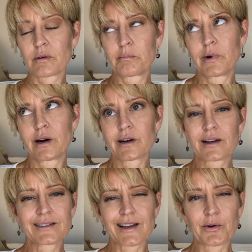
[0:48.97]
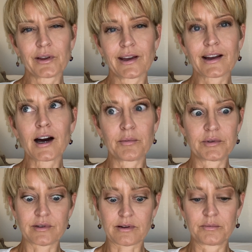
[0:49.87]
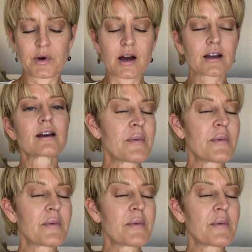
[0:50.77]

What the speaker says: mug. It's not really a cup, it's like a mug.